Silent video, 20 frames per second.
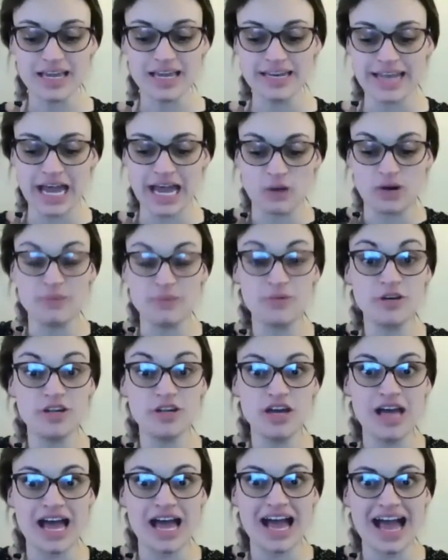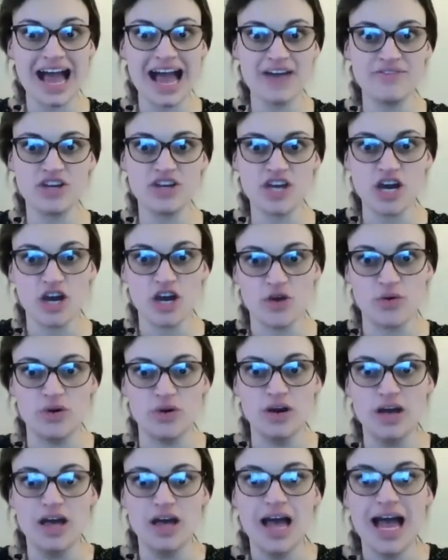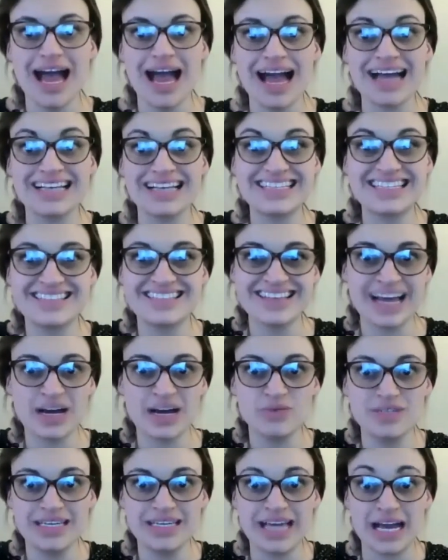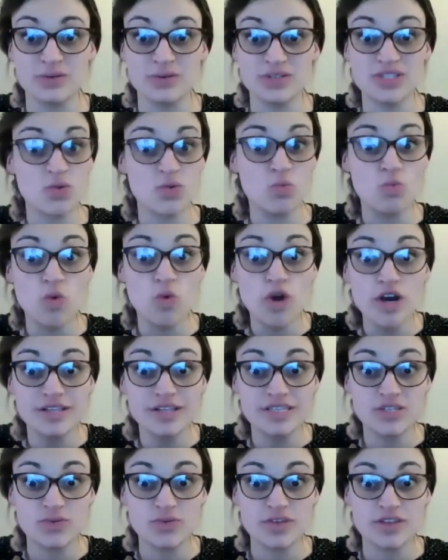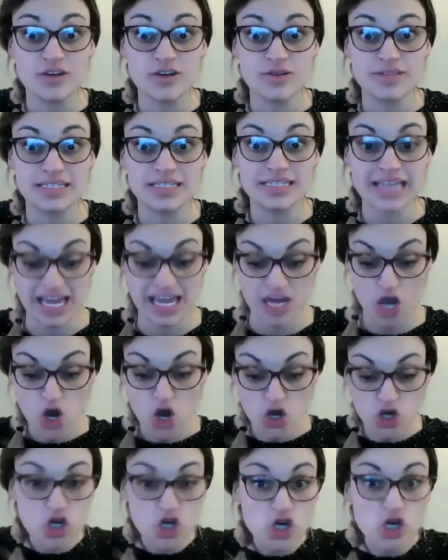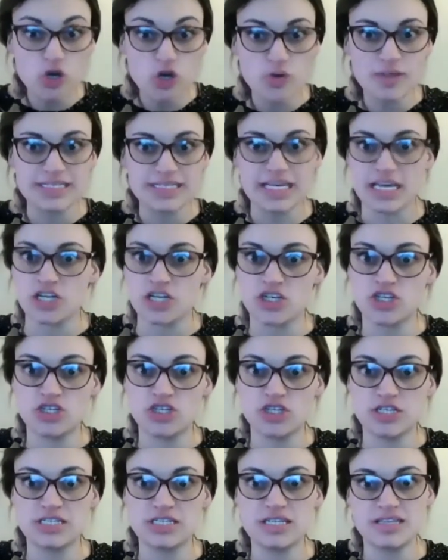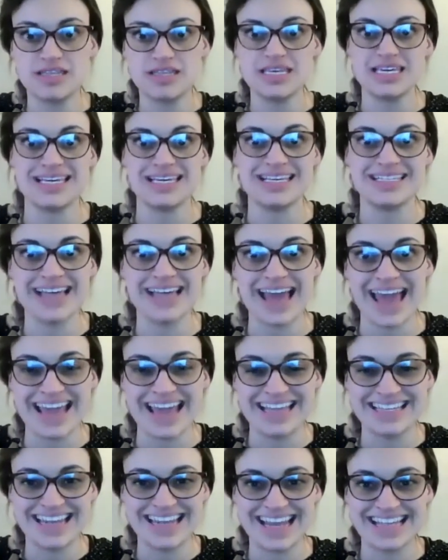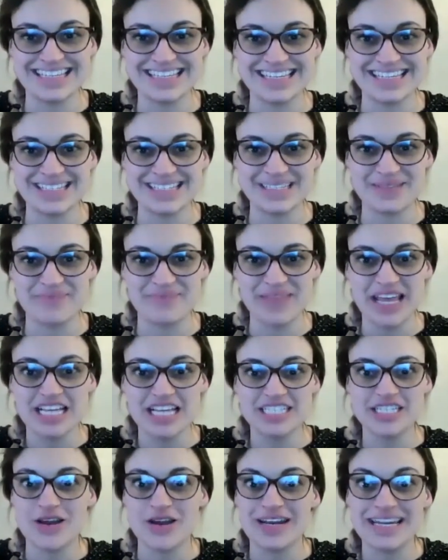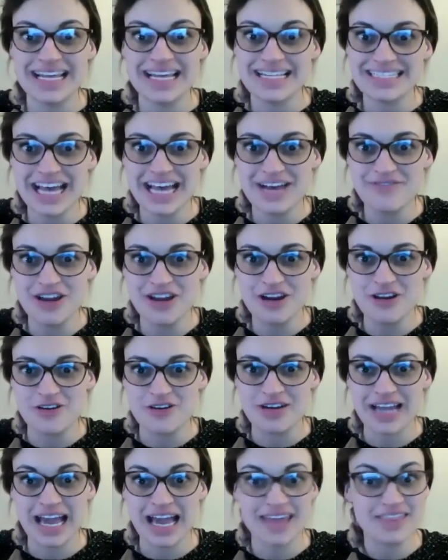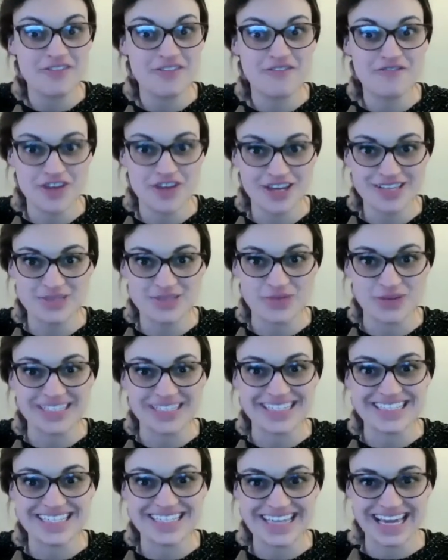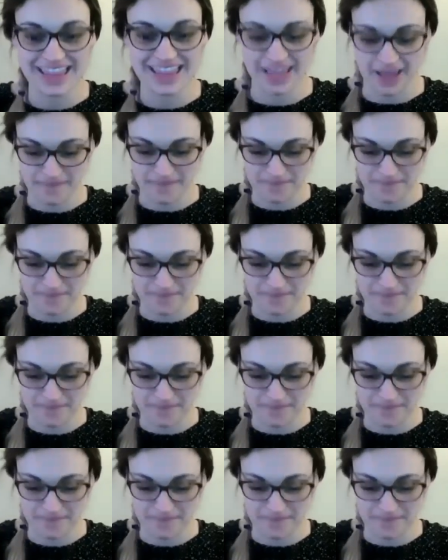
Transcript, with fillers: Now, I'm going to have a go at sounding out some words with you today using just these eight letters. So let's have a look at the first one together.